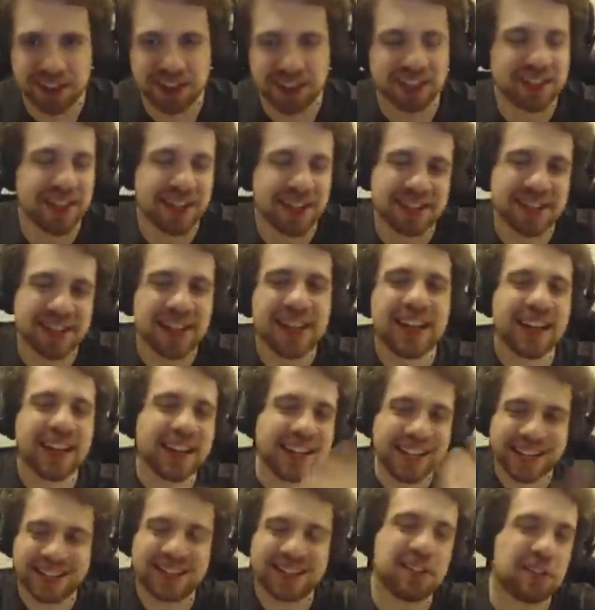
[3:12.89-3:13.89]
He just
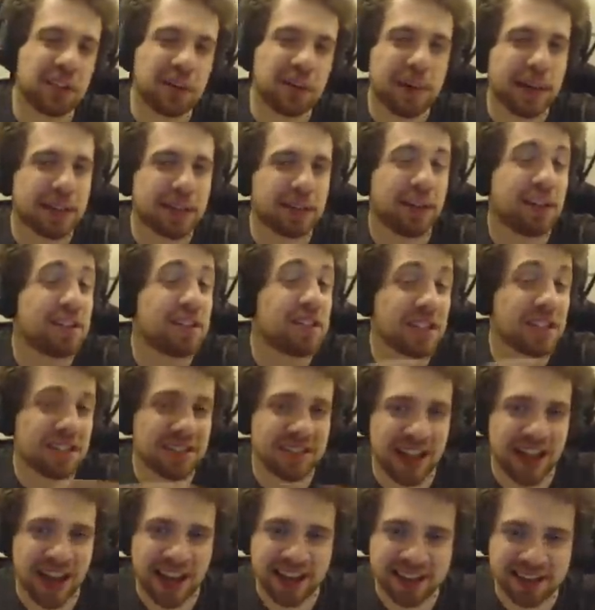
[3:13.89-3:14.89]
gets into the battle and
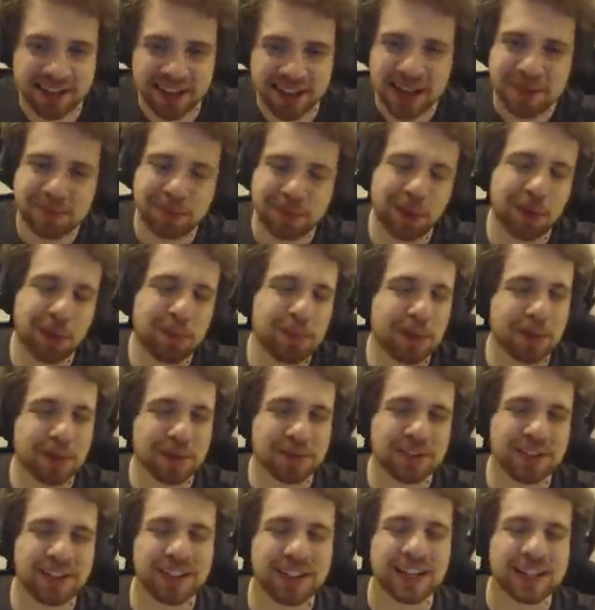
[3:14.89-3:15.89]
just dies, probably
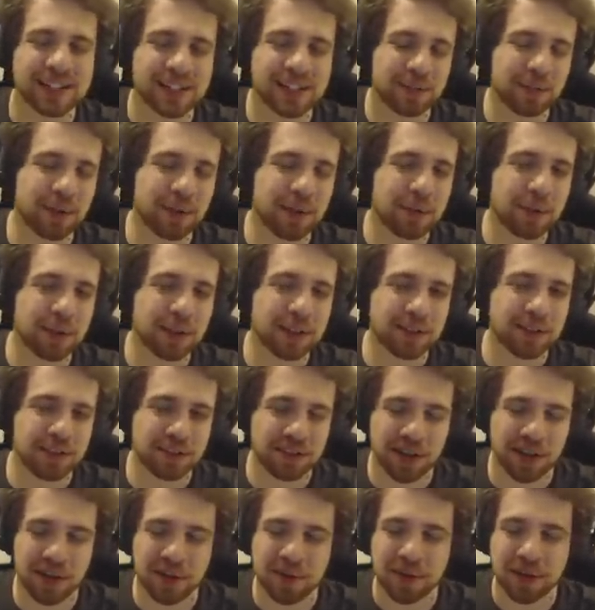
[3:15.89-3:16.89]
because he doesn't really want to
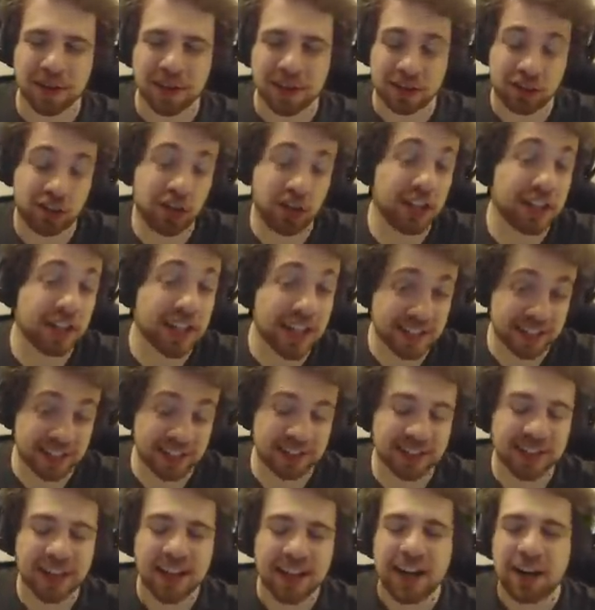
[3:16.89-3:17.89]
show, she
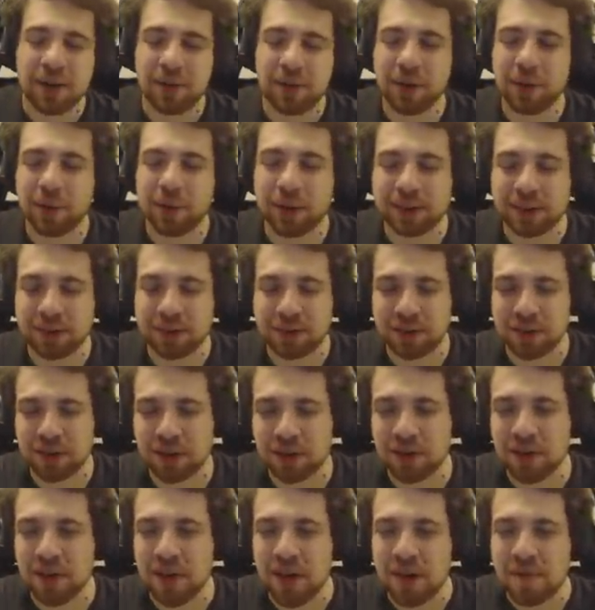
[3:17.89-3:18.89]
doesn't really want to
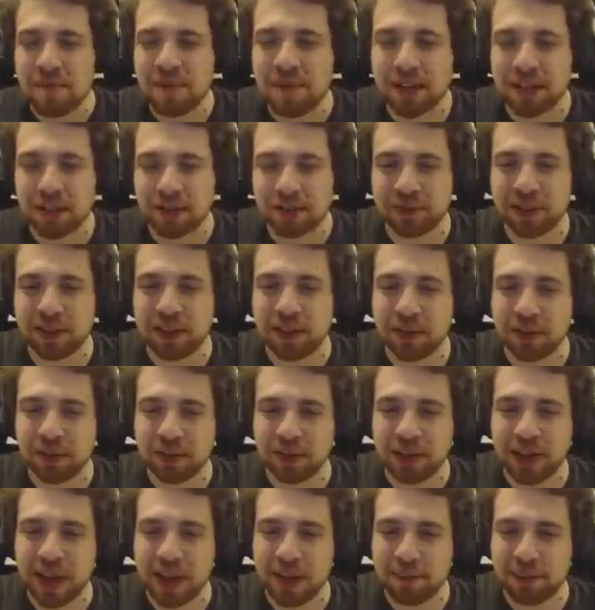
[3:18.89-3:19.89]
show much of the
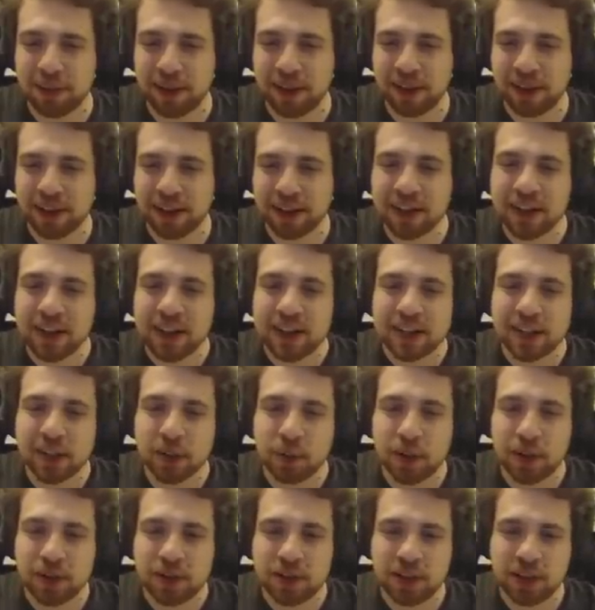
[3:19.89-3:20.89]
new gameplay here. So
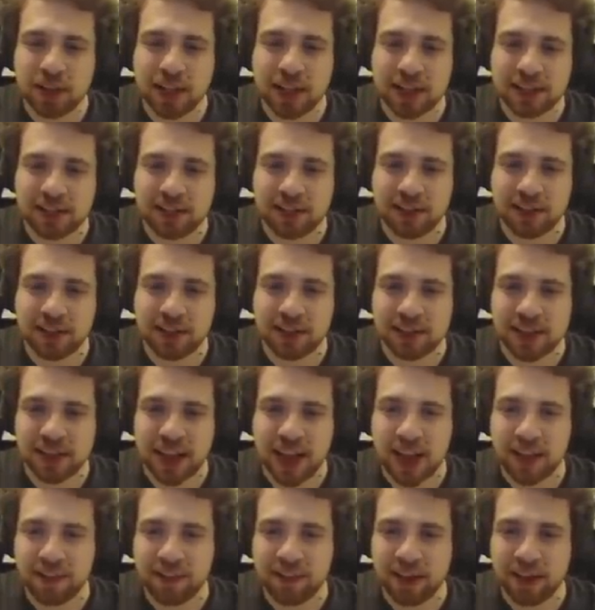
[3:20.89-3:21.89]
what she does here is
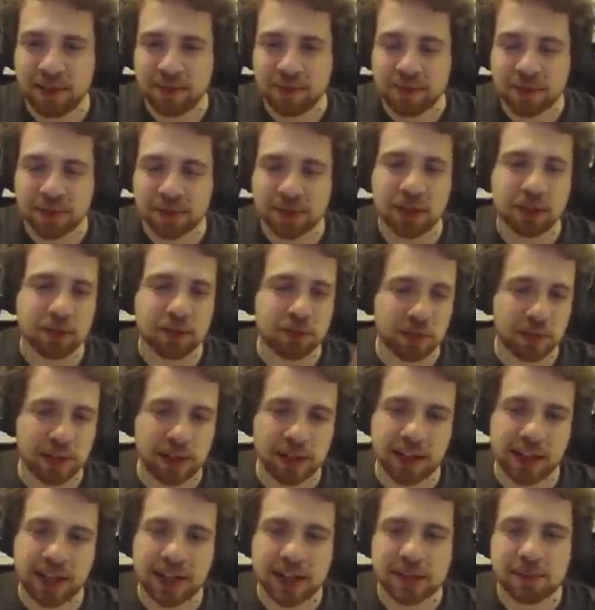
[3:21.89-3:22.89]
heavy, not
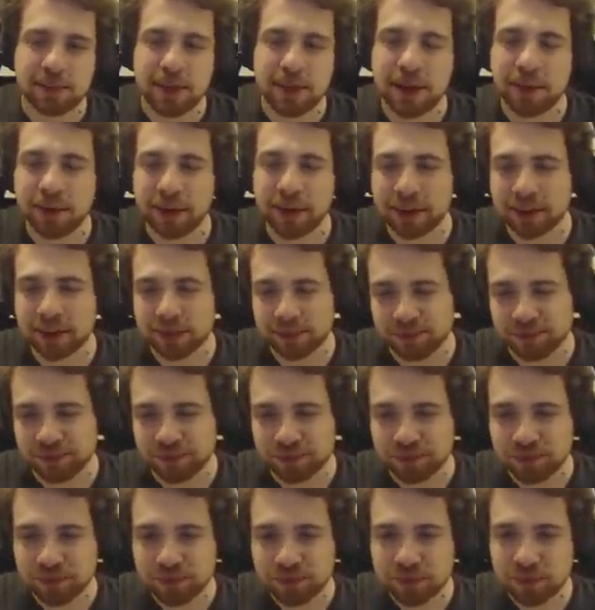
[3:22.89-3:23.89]
really, gets parried,
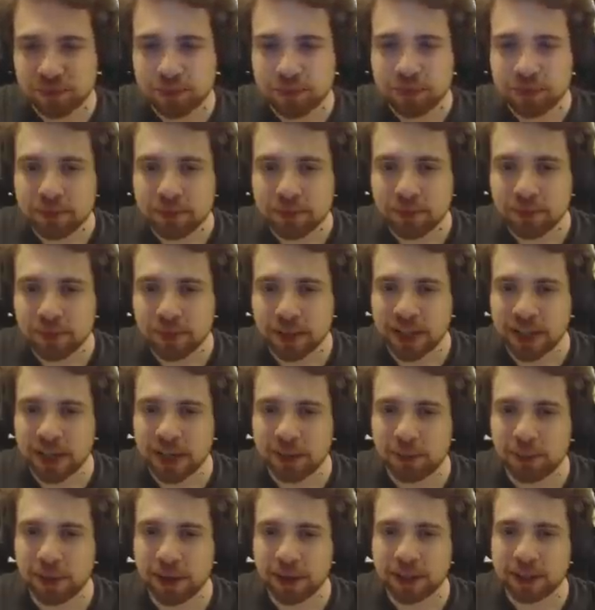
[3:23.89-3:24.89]

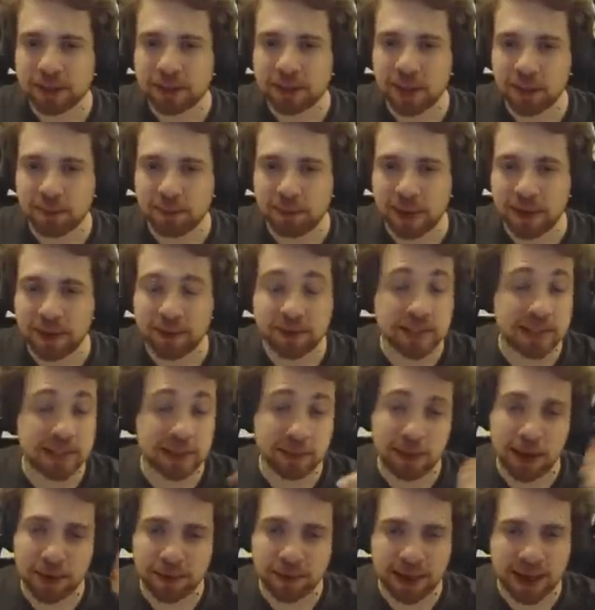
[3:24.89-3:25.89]
guard break, top heavy,
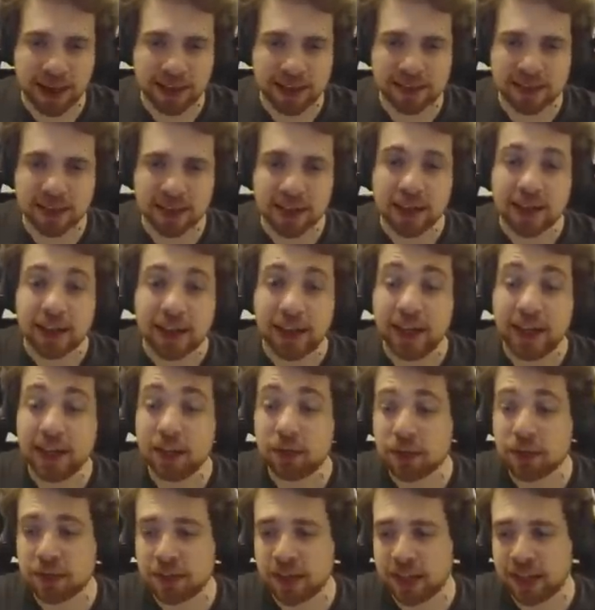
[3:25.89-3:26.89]
somehow lands
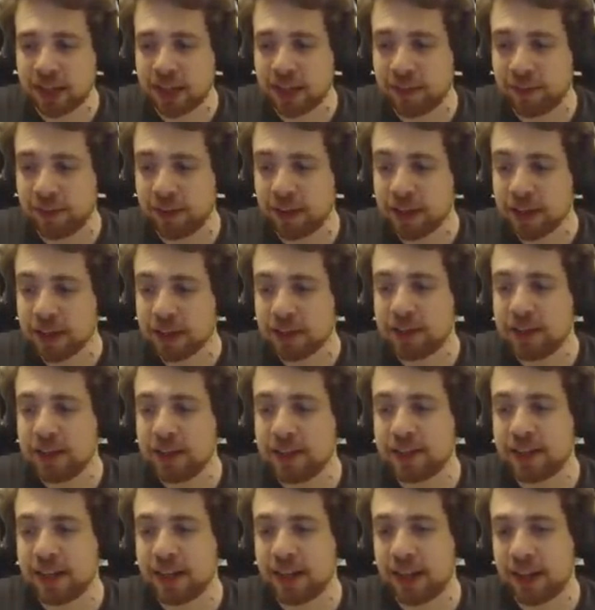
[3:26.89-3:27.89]
into a side heavy.
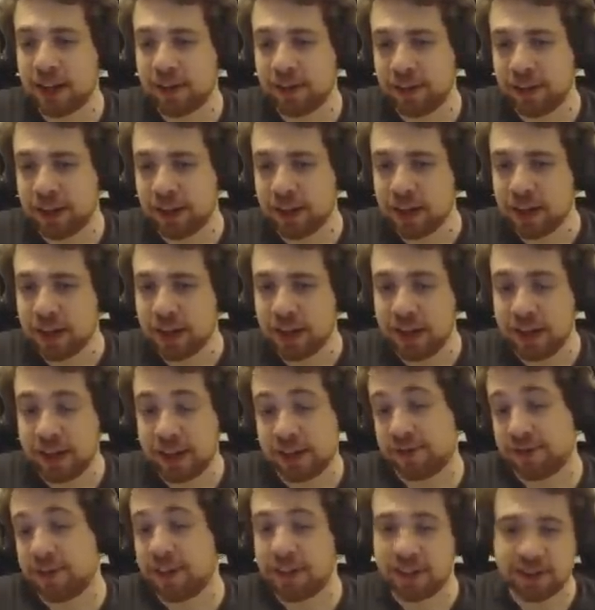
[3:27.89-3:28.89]
This side heavy
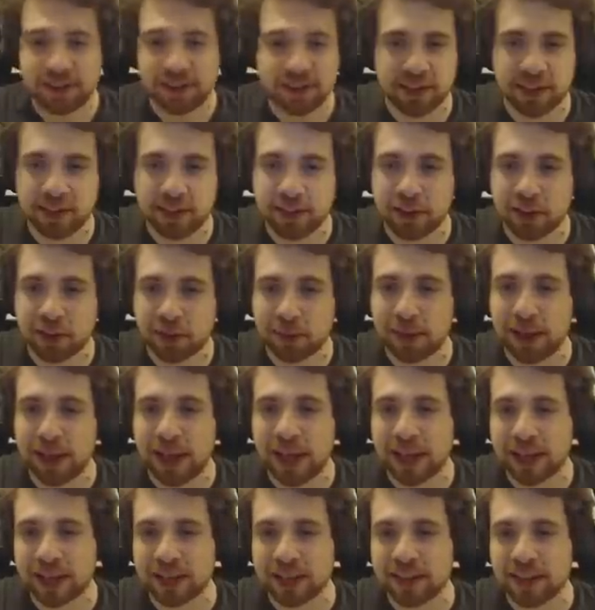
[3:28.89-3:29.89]
is faster than normal,
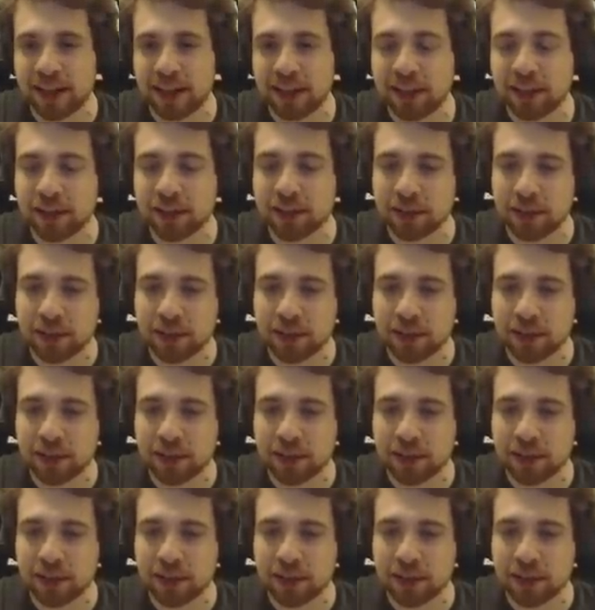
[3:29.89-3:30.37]
I can tell you.